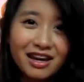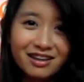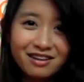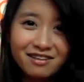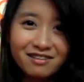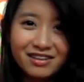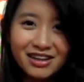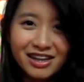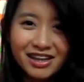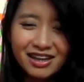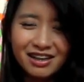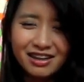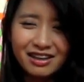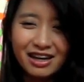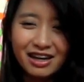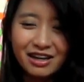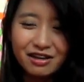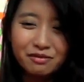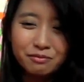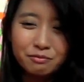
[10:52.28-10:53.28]
gathering,
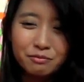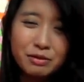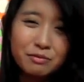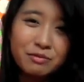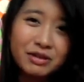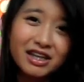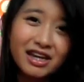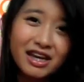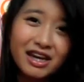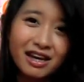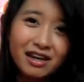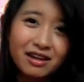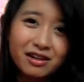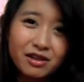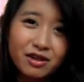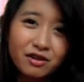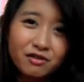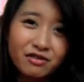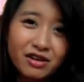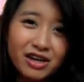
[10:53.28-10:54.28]
like maybe
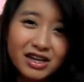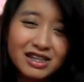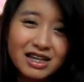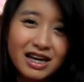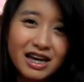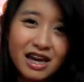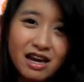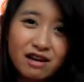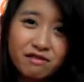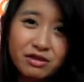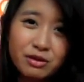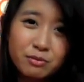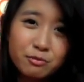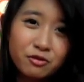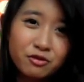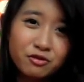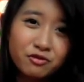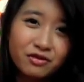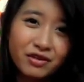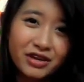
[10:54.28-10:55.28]
your friends are having
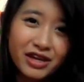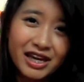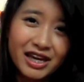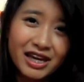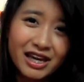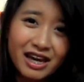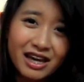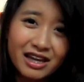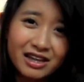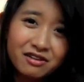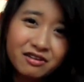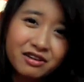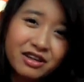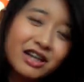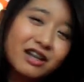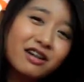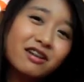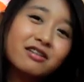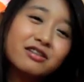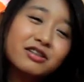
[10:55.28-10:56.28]
buffet and you
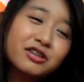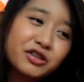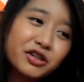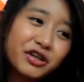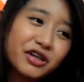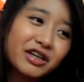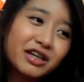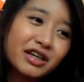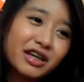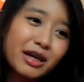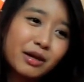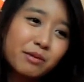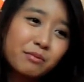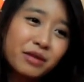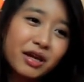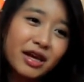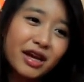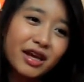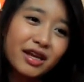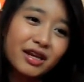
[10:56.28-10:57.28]
cannot join
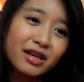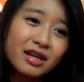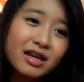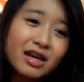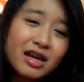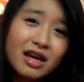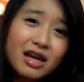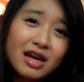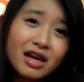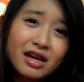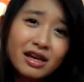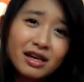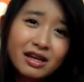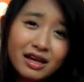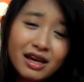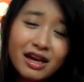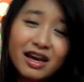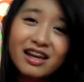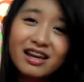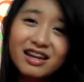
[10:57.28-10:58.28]
them,
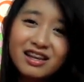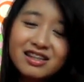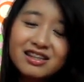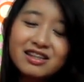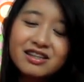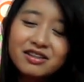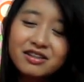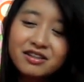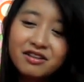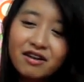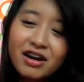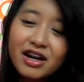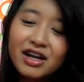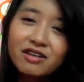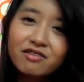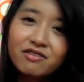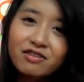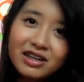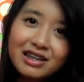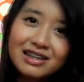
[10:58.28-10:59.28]
and it's
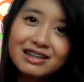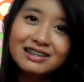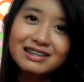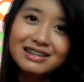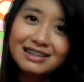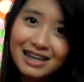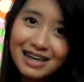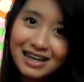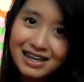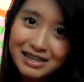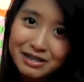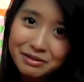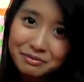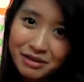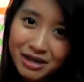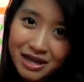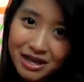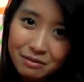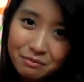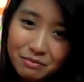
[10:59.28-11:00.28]
quite difficult, yes,
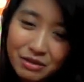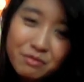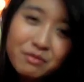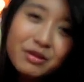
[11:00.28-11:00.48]
but